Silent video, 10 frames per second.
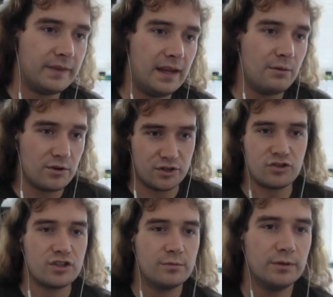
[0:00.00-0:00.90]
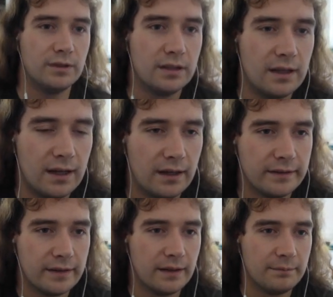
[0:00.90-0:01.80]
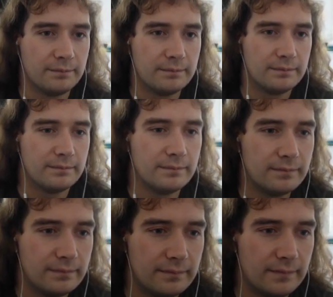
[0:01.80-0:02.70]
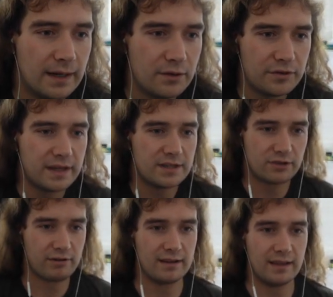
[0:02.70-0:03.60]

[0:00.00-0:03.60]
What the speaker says: it was adjustable. And I don't think it's a great